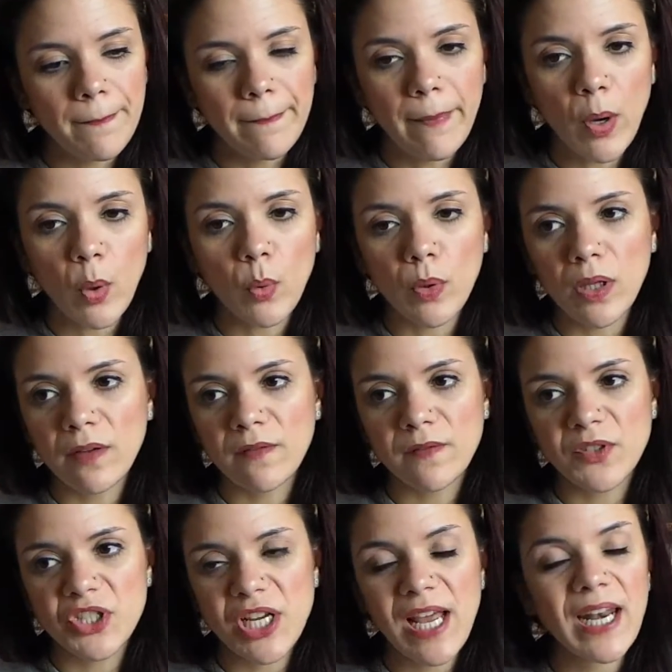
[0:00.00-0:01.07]
bowl
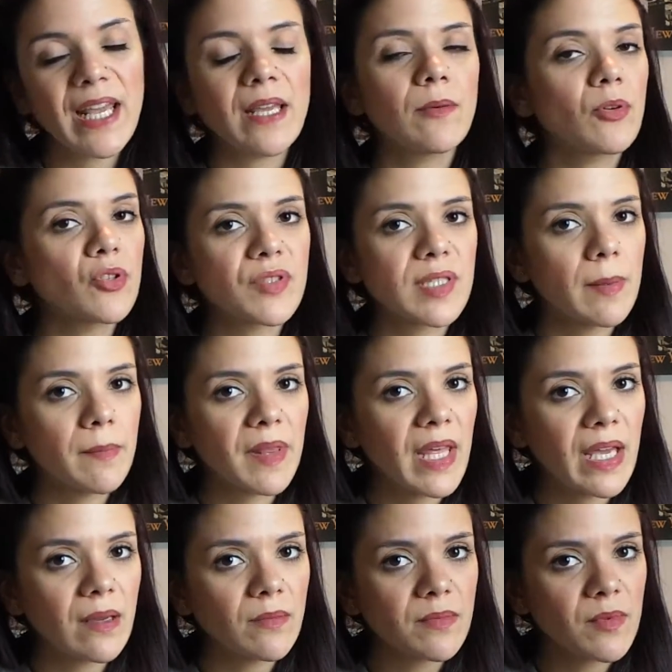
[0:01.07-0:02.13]
of jelly or
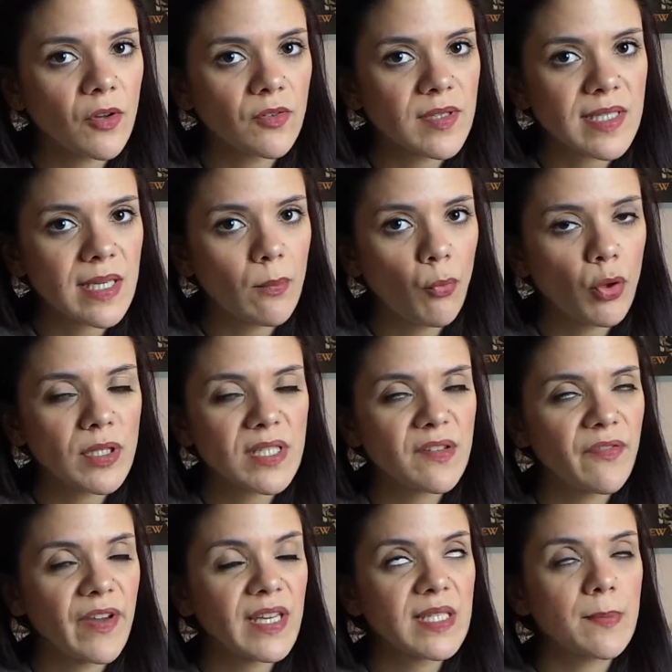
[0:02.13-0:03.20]
something on someone's
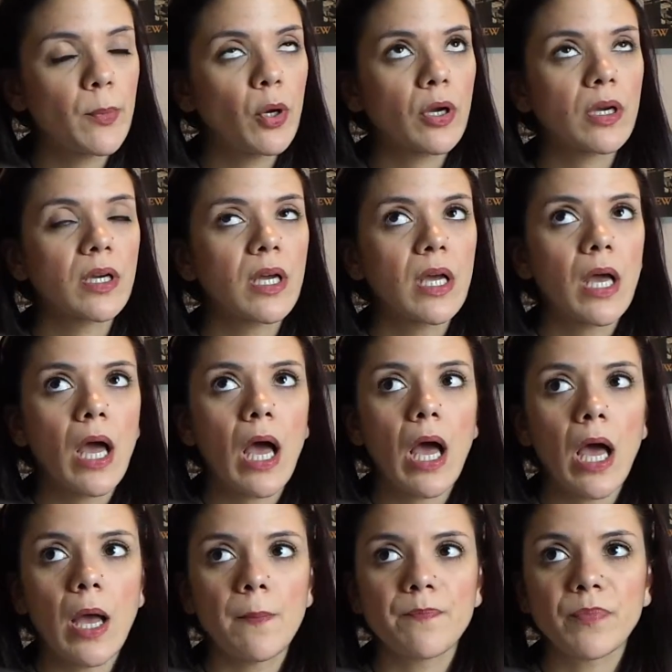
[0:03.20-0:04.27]
Facebook.
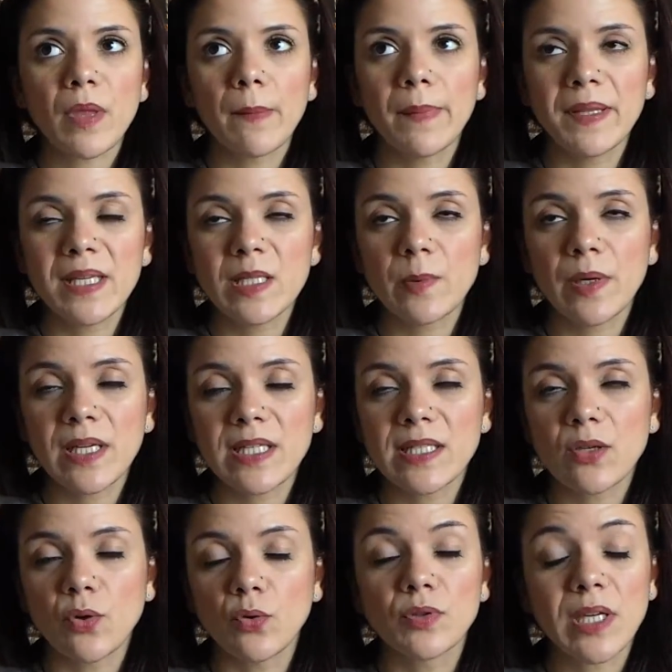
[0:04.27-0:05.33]
But this one is
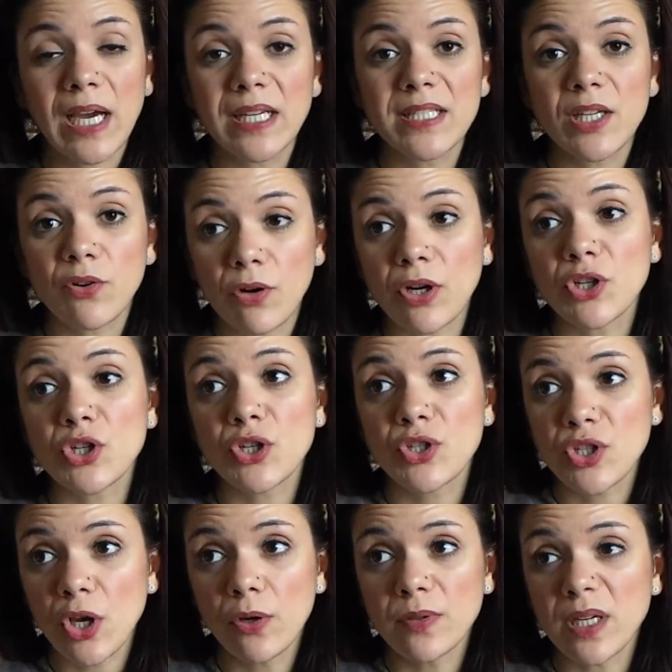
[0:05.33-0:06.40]
called Candy Crush
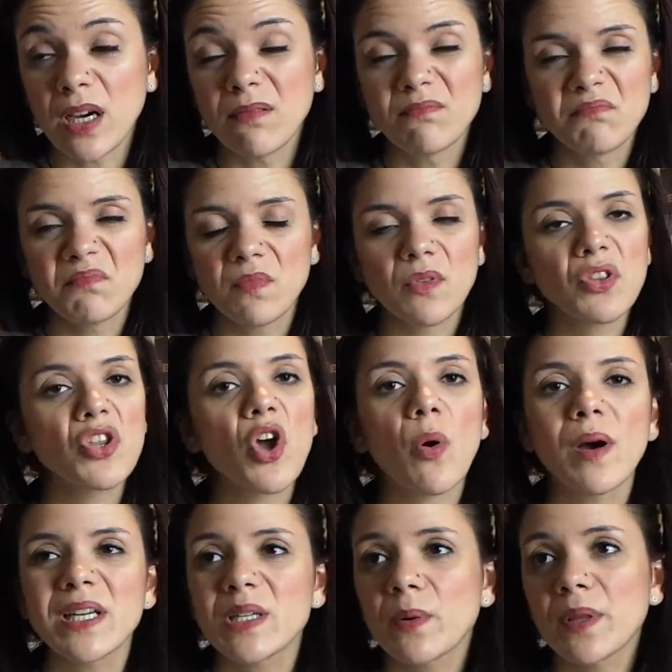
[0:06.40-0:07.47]
Soda. No
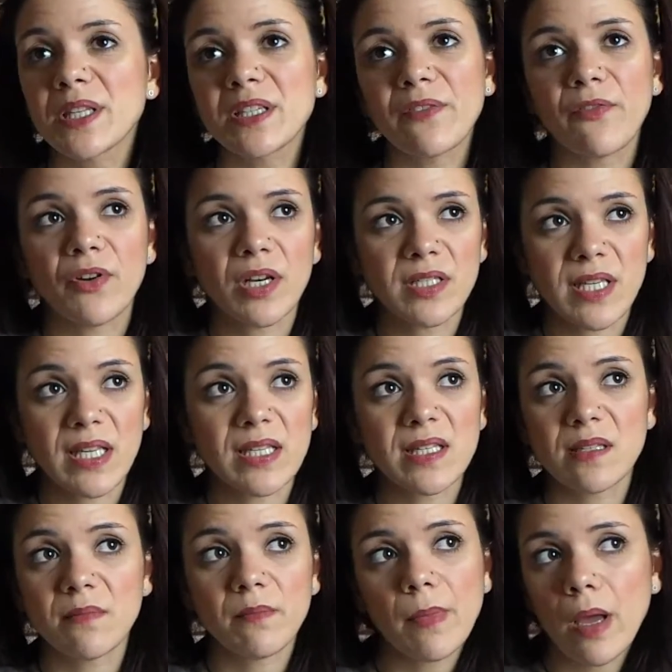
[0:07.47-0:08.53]
idea what the difference
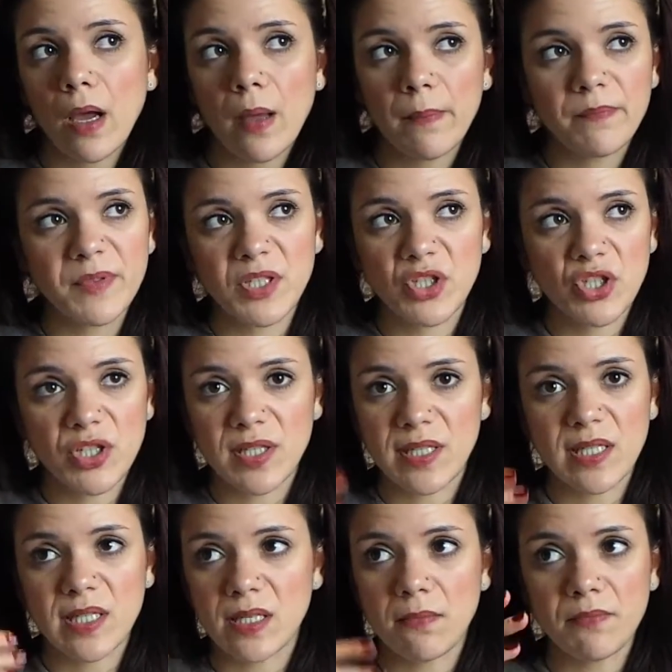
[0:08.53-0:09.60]
is. It's
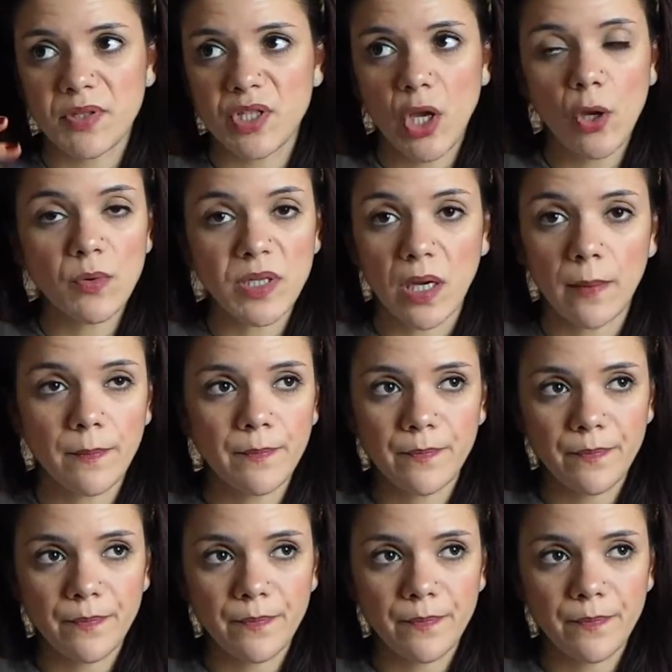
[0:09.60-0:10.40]
just some soda